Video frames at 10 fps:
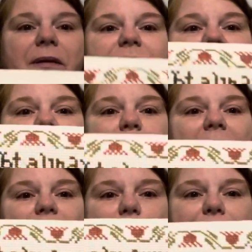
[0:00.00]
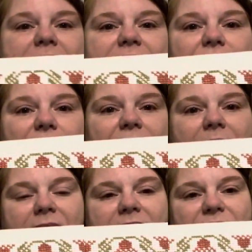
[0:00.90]
upset about restarting
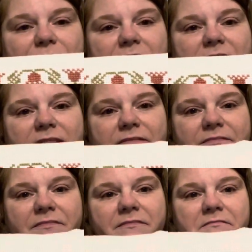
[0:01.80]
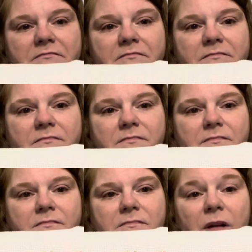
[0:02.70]
this one.
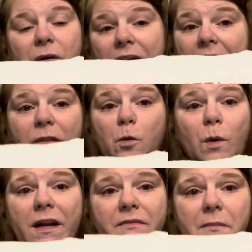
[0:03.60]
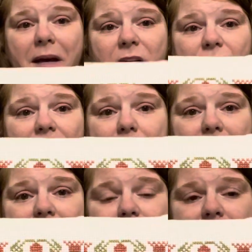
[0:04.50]
Or either one of them, actually. I'm
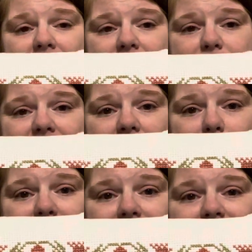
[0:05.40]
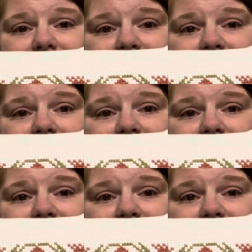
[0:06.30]
not upset about it.